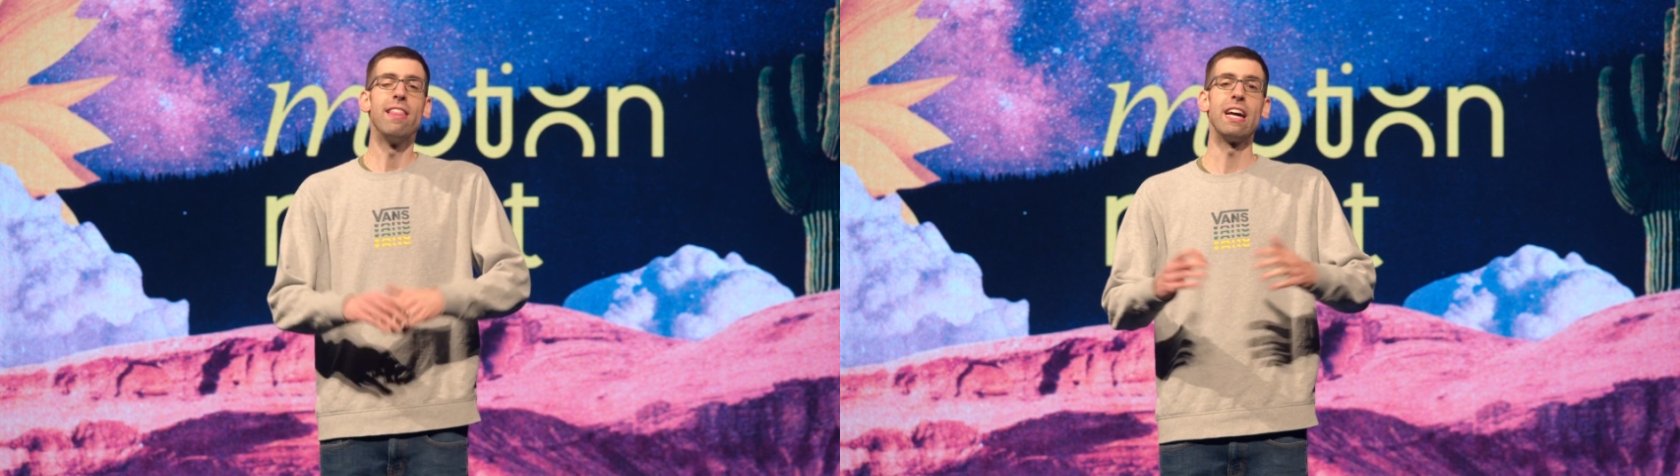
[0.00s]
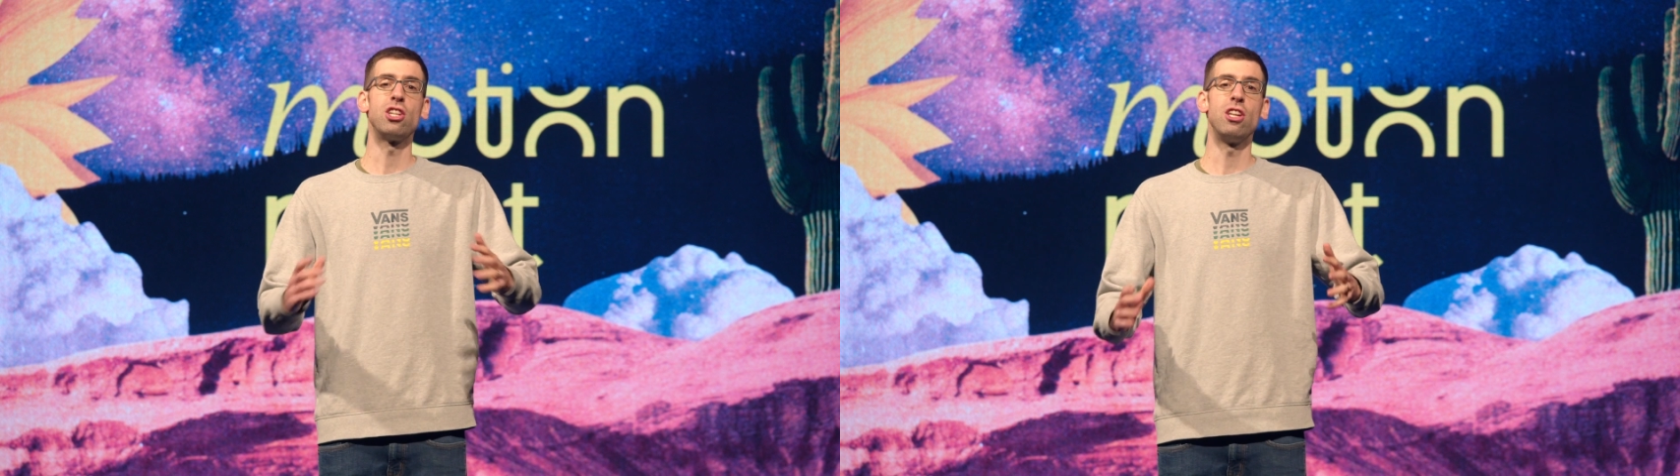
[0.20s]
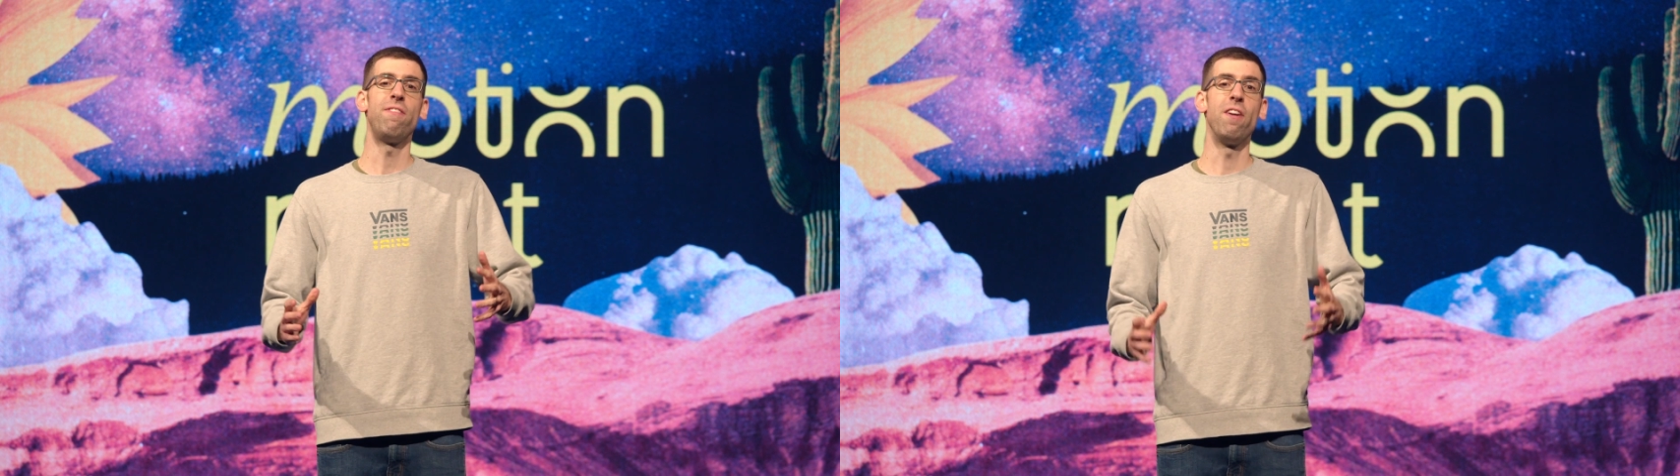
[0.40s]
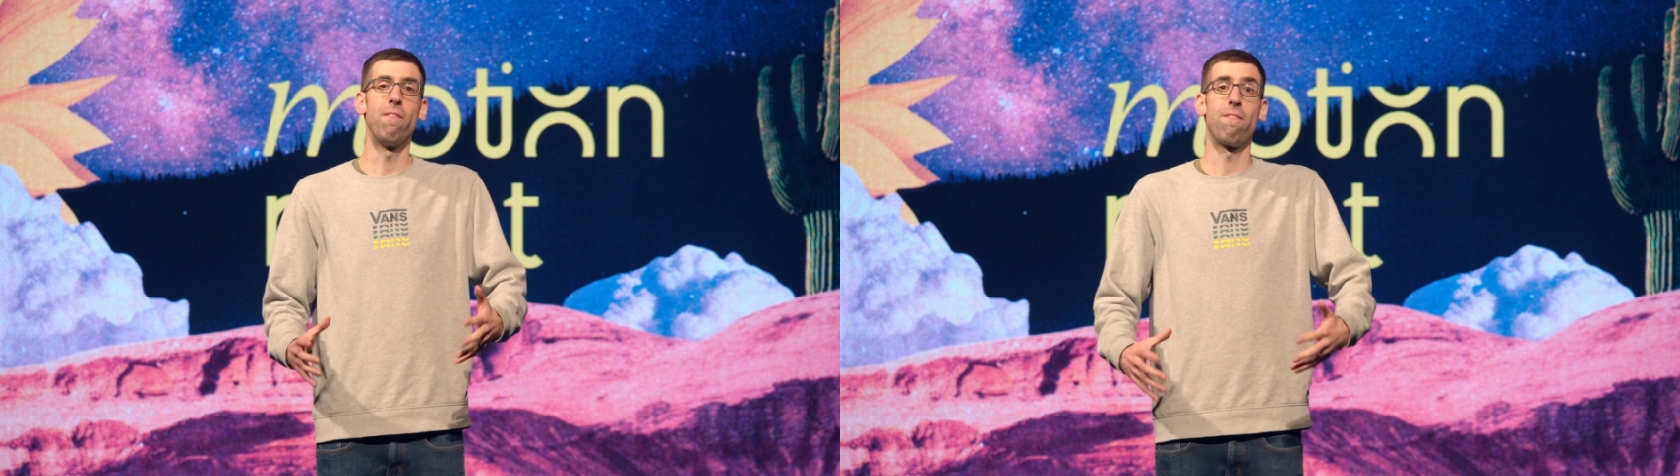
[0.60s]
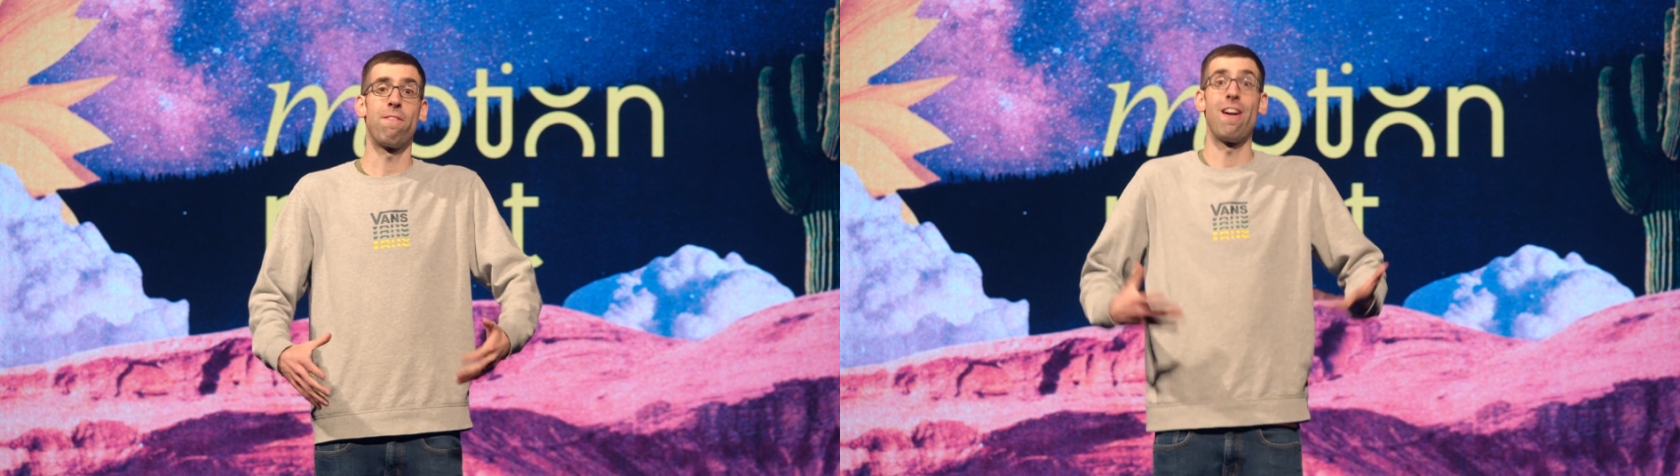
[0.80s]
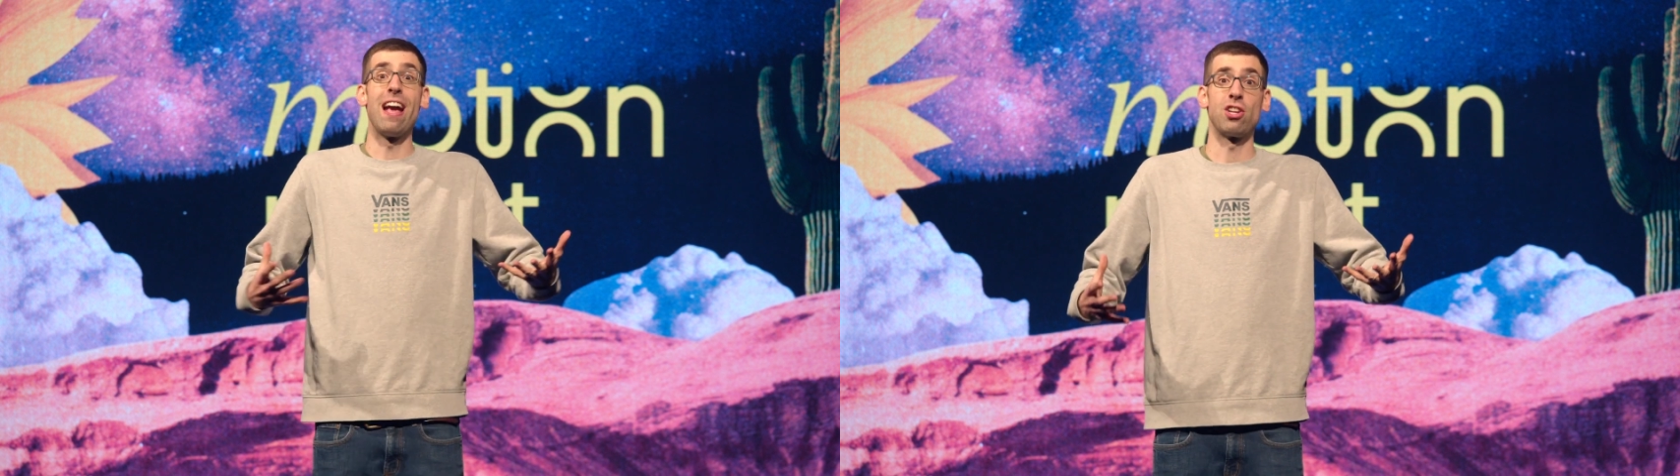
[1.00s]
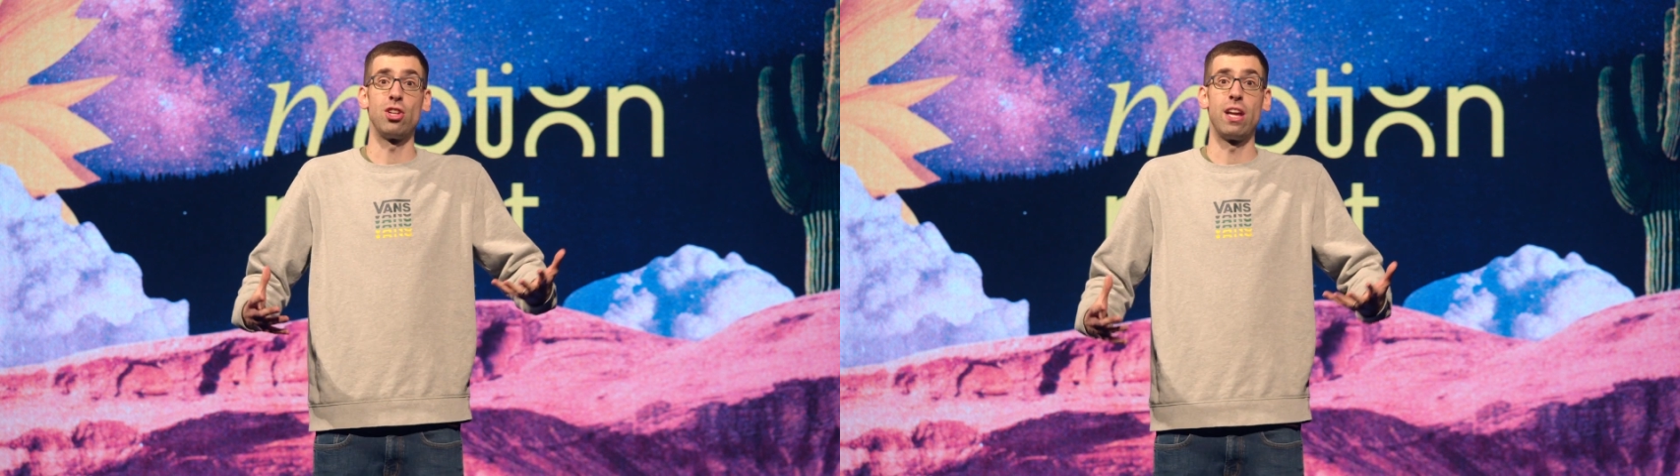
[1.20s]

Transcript: That should feel fresh,